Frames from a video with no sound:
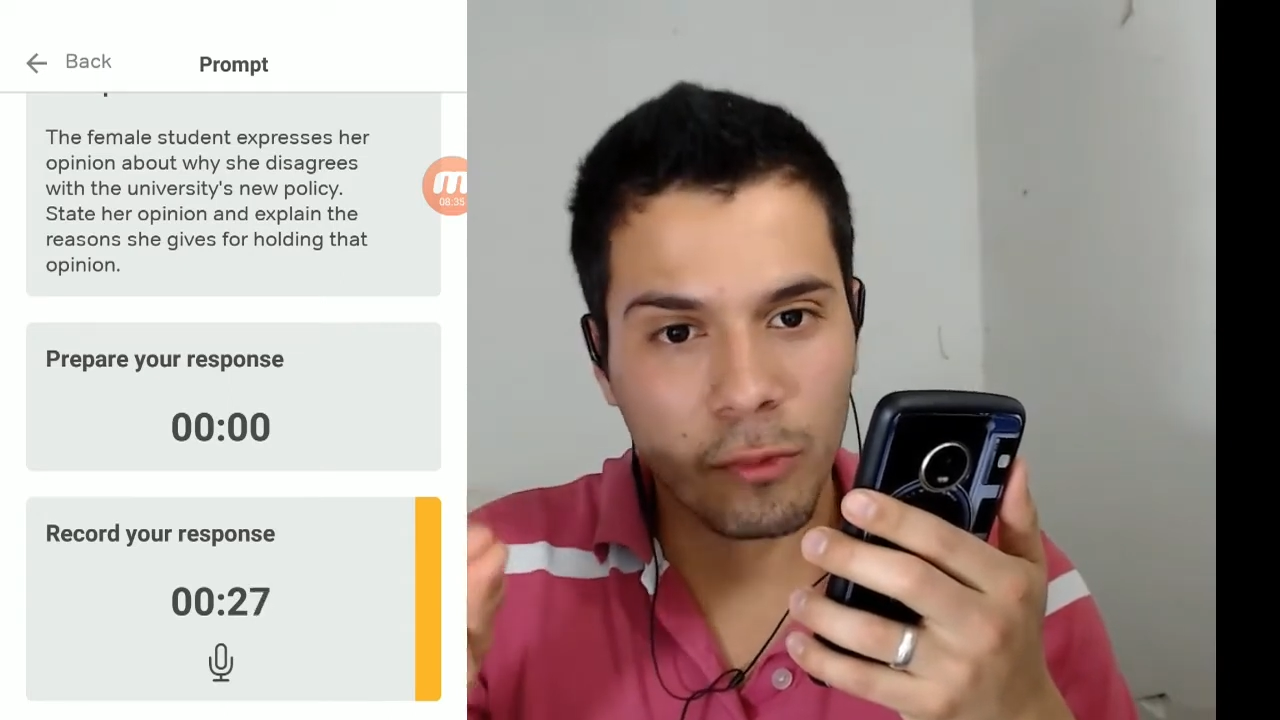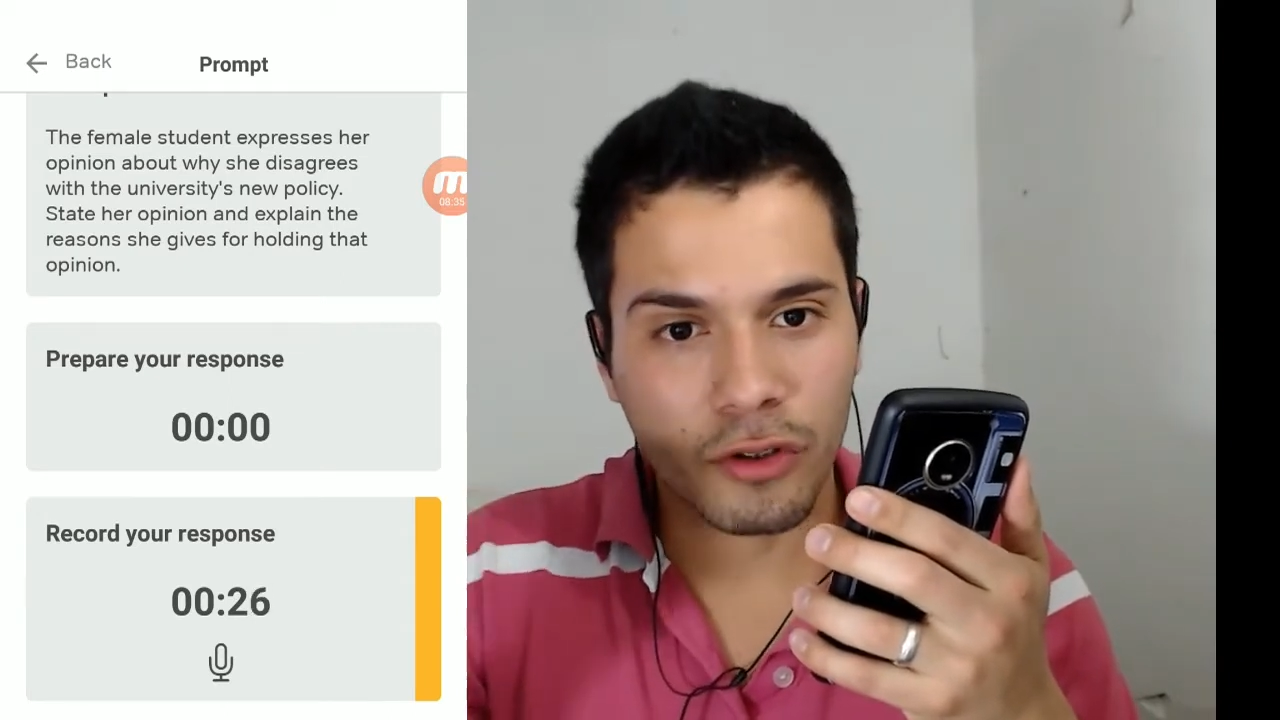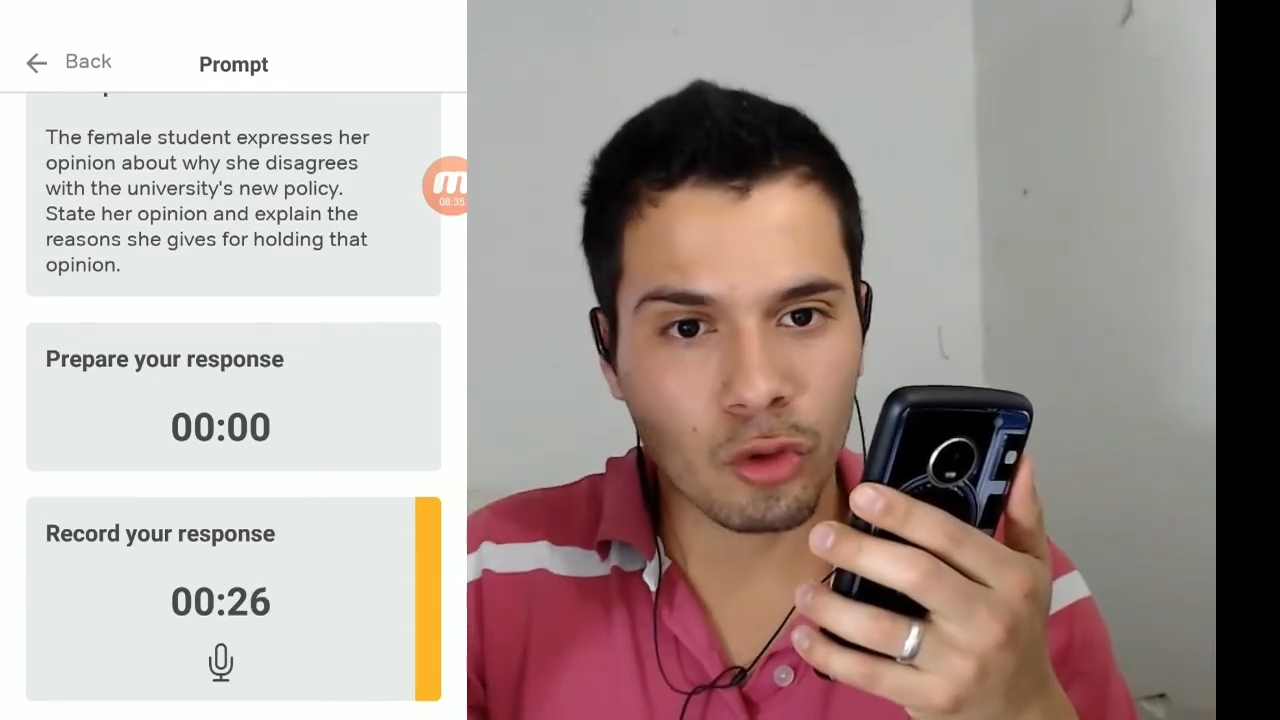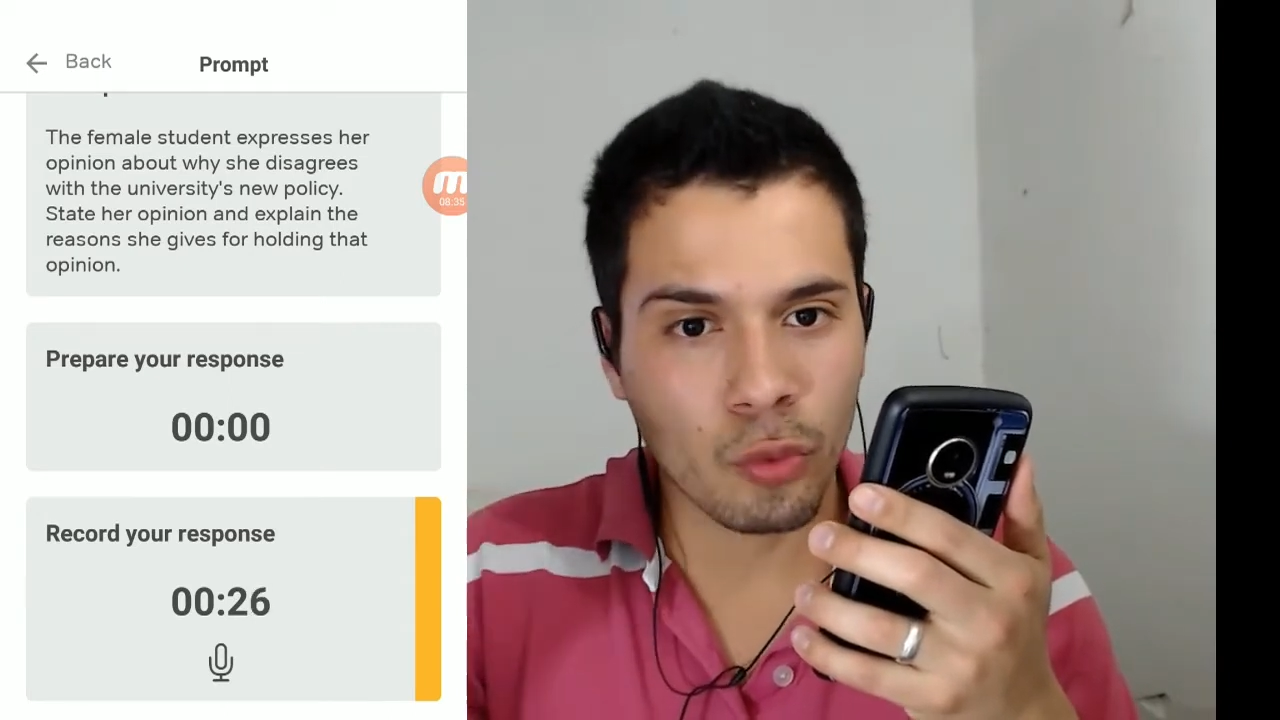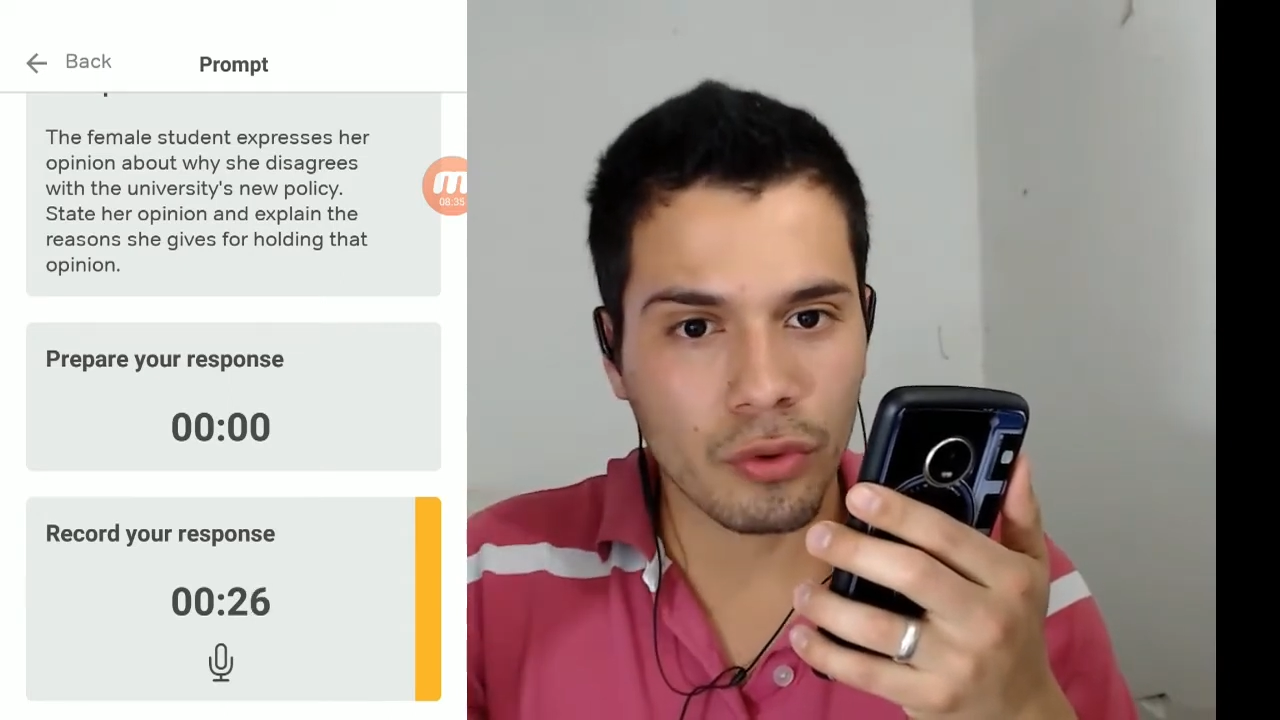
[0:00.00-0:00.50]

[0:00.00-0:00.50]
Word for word: was super